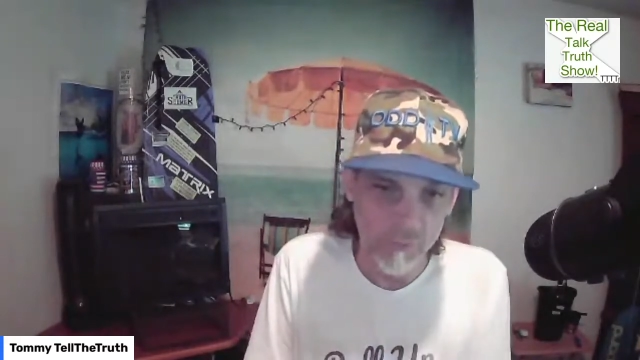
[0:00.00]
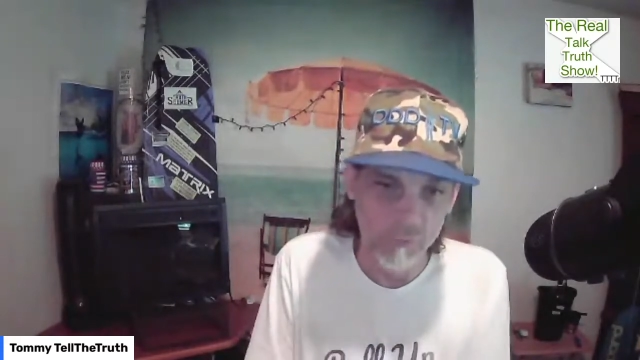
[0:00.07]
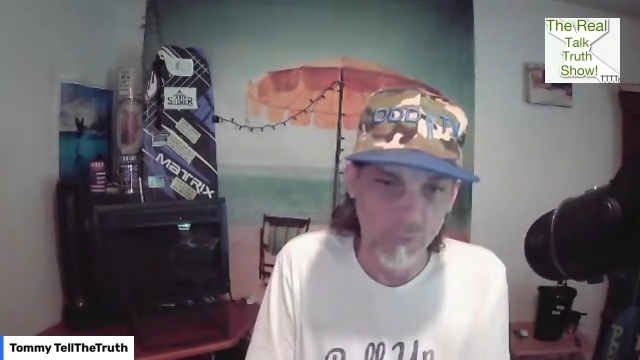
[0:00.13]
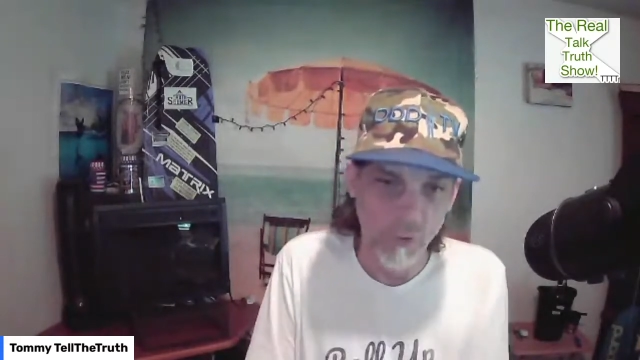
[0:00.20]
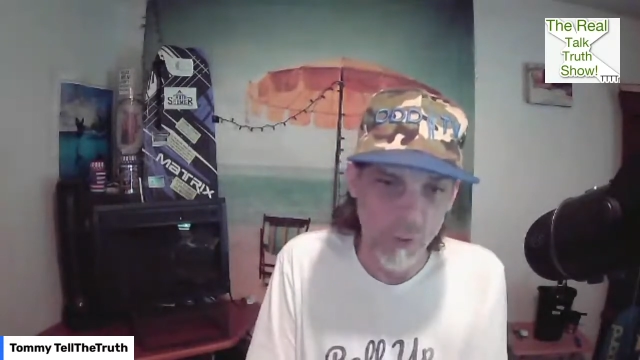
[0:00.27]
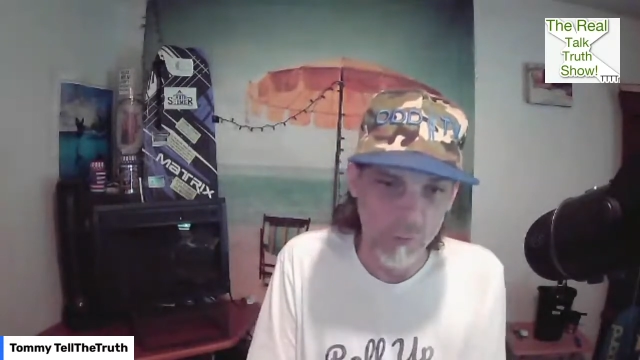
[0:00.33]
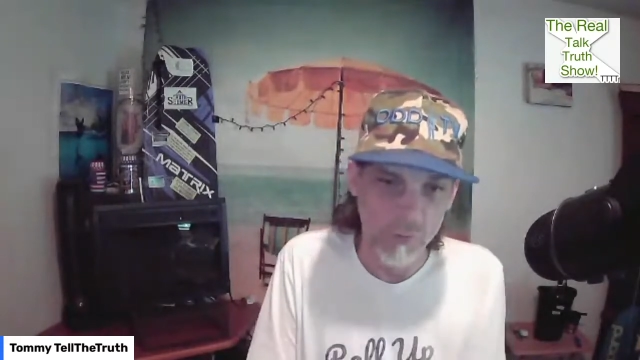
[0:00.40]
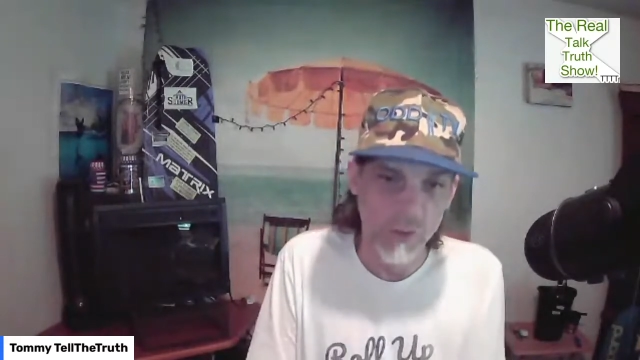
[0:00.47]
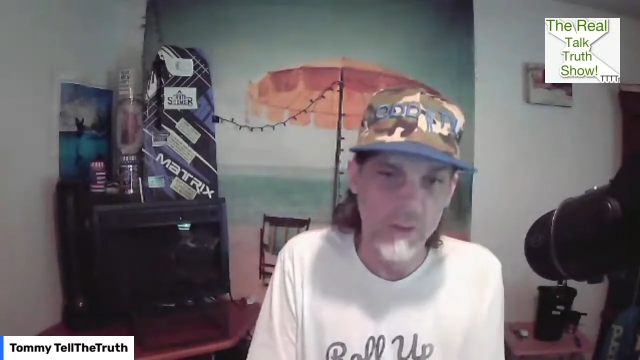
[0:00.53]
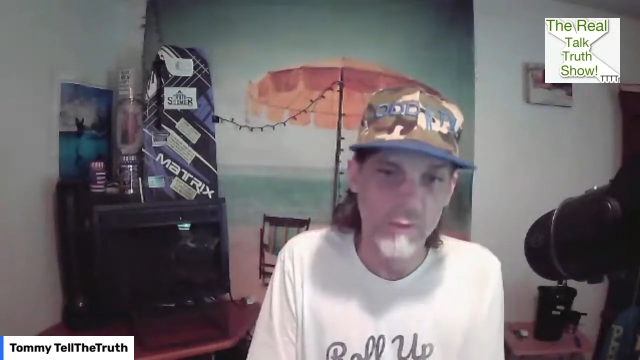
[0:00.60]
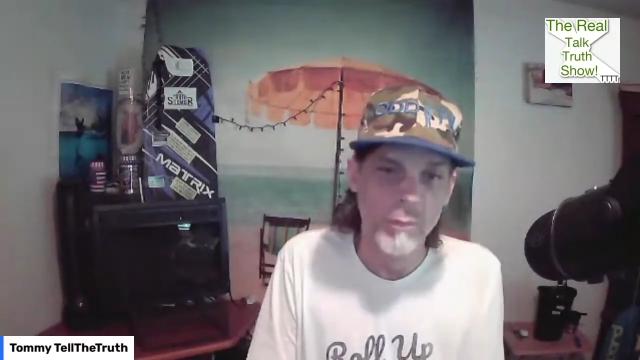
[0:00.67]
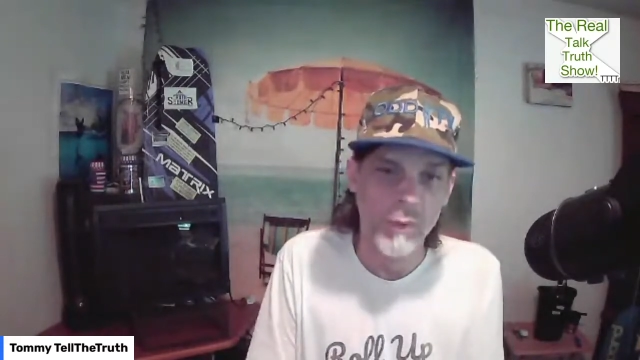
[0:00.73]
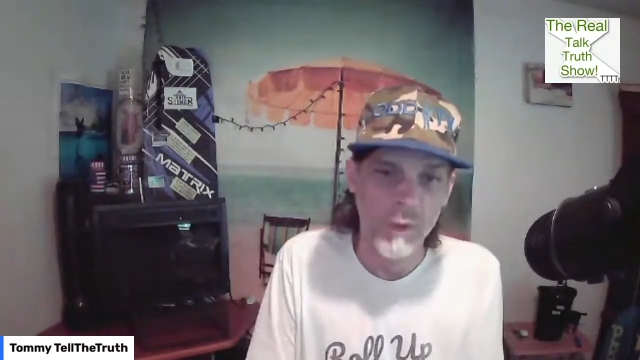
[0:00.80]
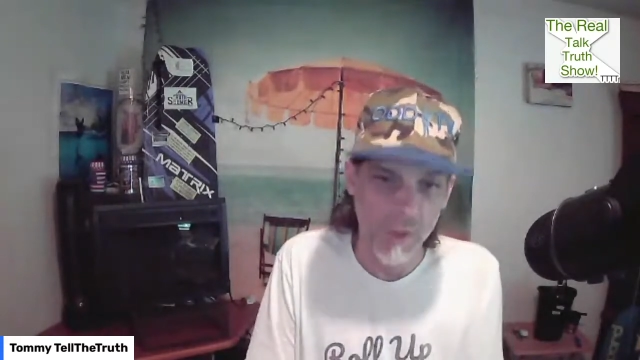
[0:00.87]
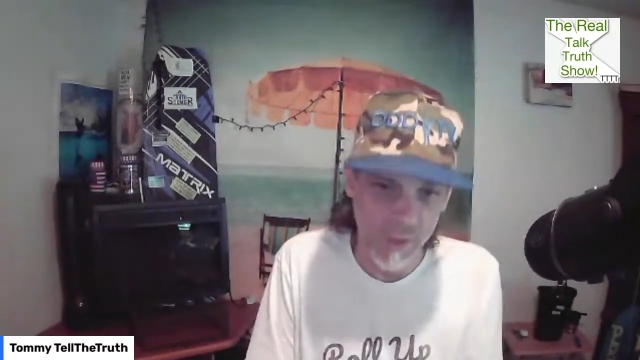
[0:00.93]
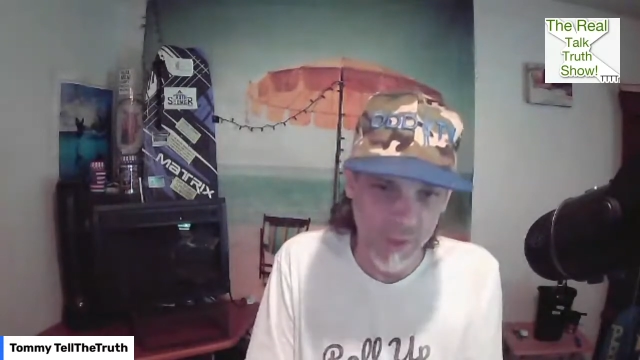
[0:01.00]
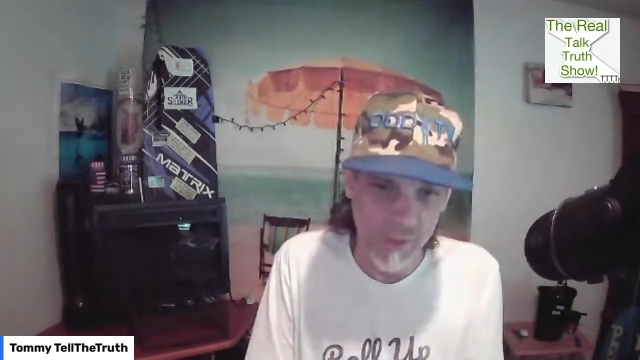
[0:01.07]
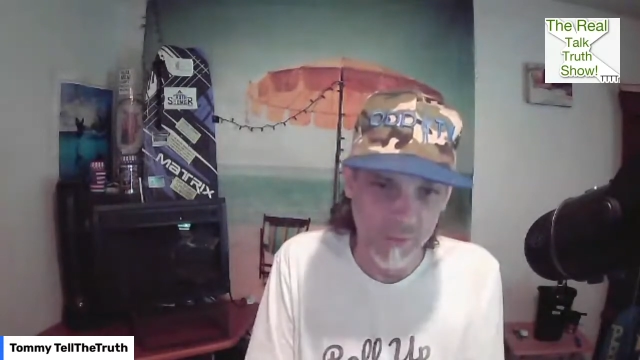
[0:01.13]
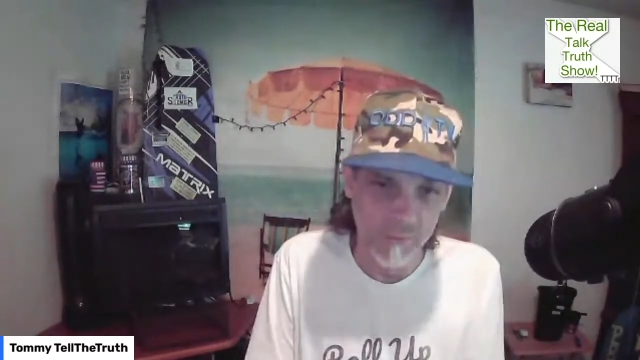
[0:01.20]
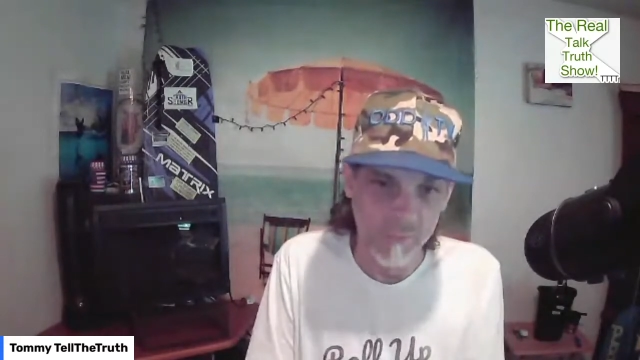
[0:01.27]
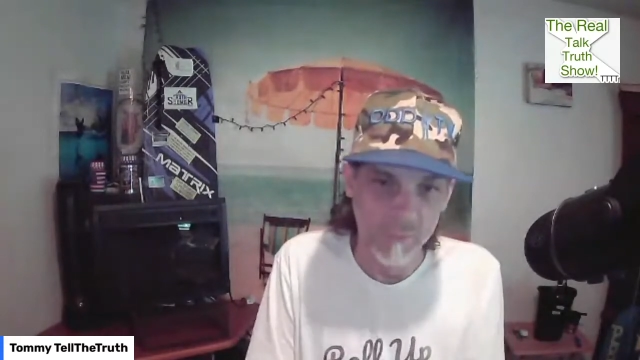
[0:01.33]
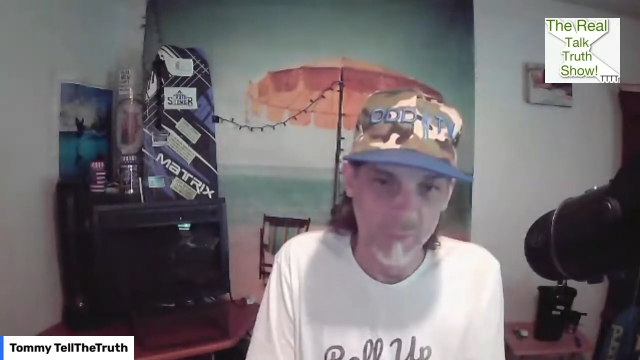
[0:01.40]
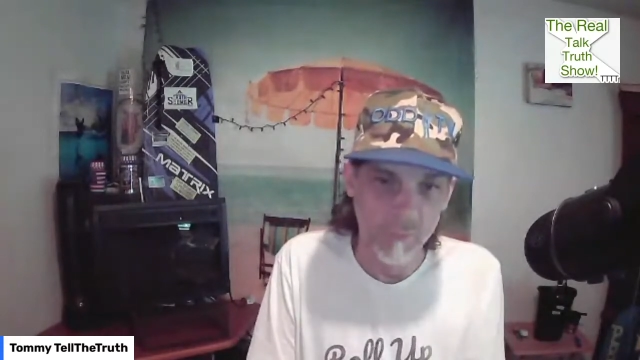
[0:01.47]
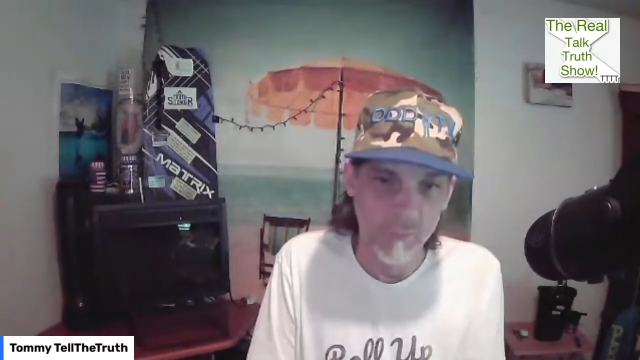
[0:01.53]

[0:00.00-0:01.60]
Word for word: strongly believe